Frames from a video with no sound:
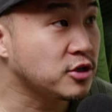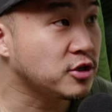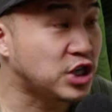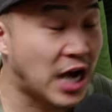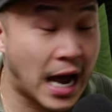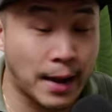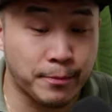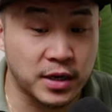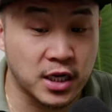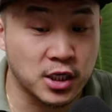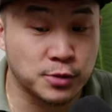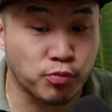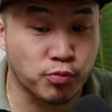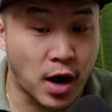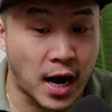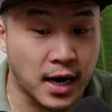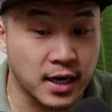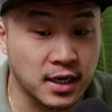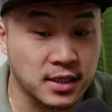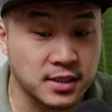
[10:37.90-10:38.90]
Japanese
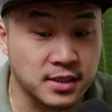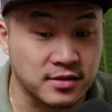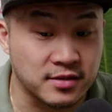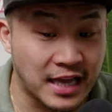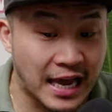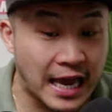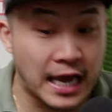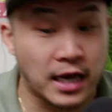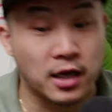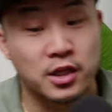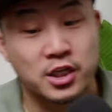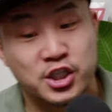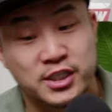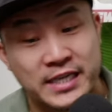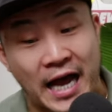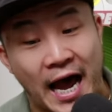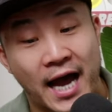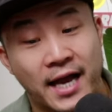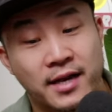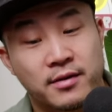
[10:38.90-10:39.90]
products. The English
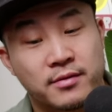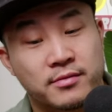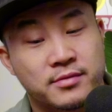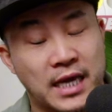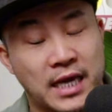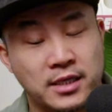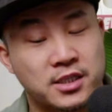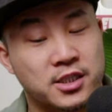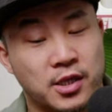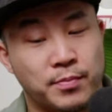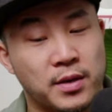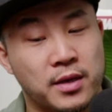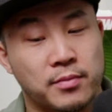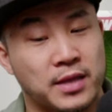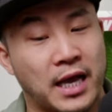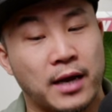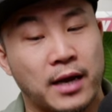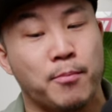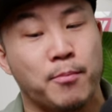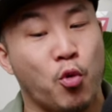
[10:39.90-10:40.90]
side tends to be
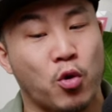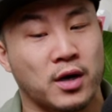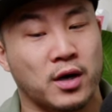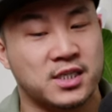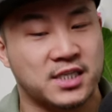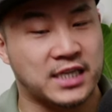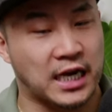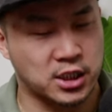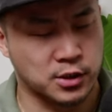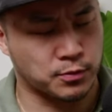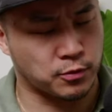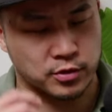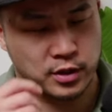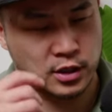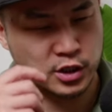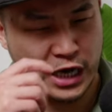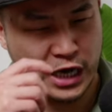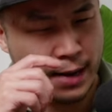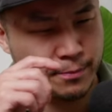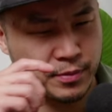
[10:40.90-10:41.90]
like more accessible than
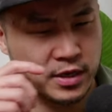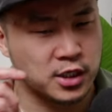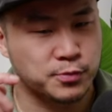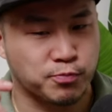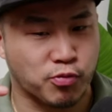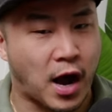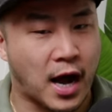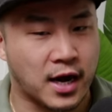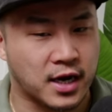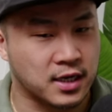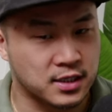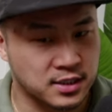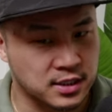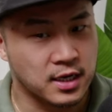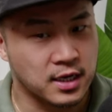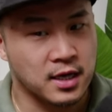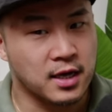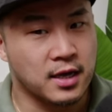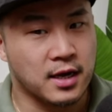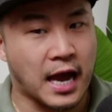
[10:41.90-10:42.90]
Japanese products,
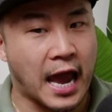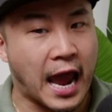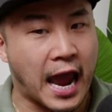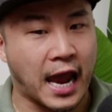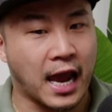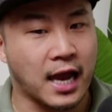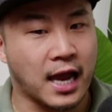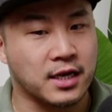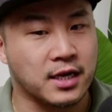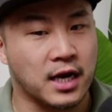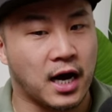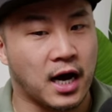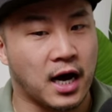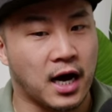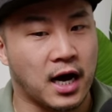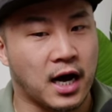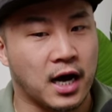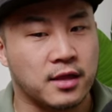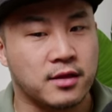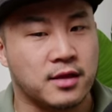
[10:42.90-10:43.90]
and
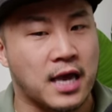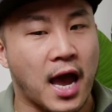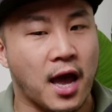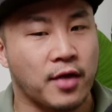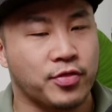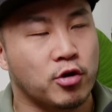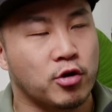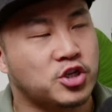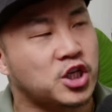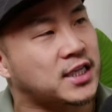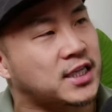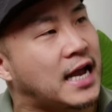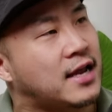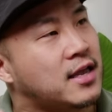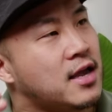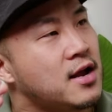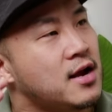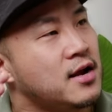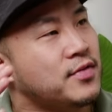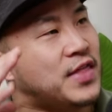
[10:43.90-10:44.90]
yeah, they're just like,
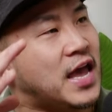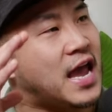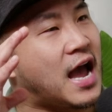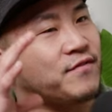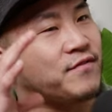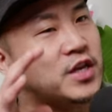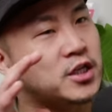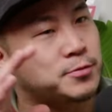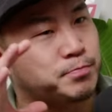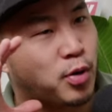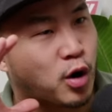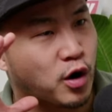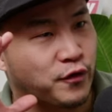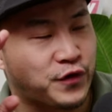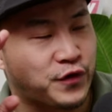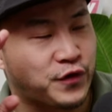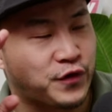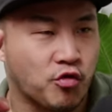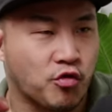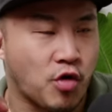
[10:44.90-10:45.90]
they have this
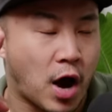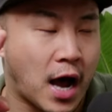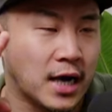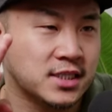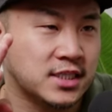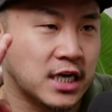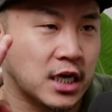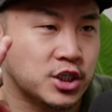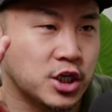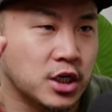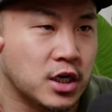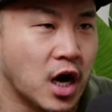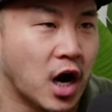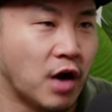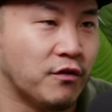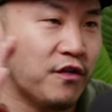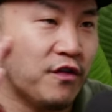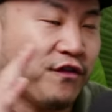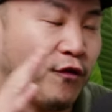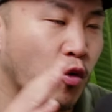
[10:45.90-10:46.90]
perfect cross section of
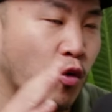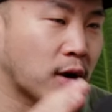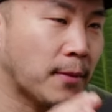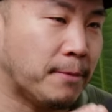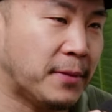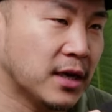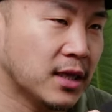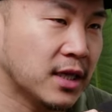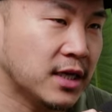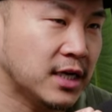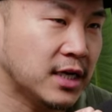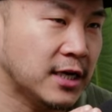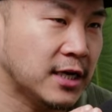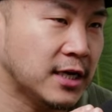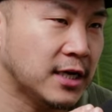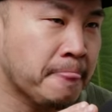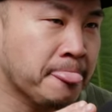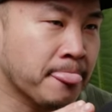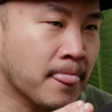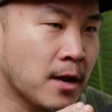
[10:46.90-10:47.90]
affordability,
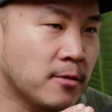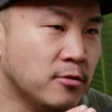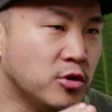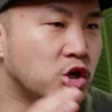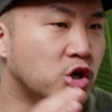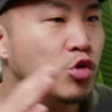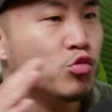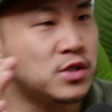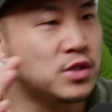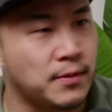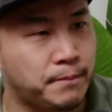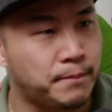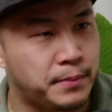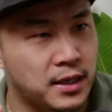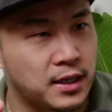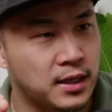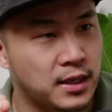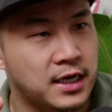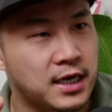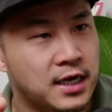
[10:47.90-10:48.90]

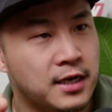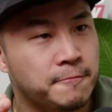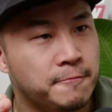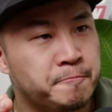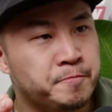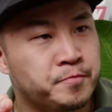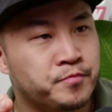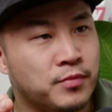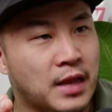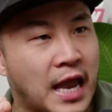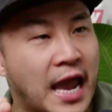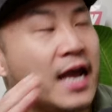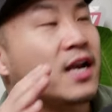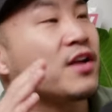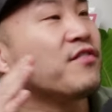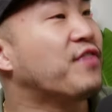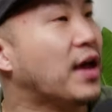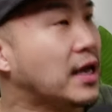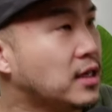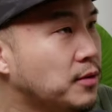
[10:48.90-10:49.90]
usability, and
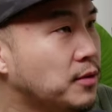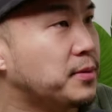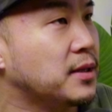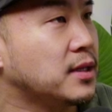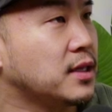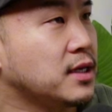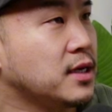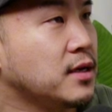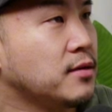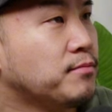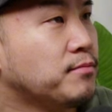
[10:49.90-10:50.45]
availability,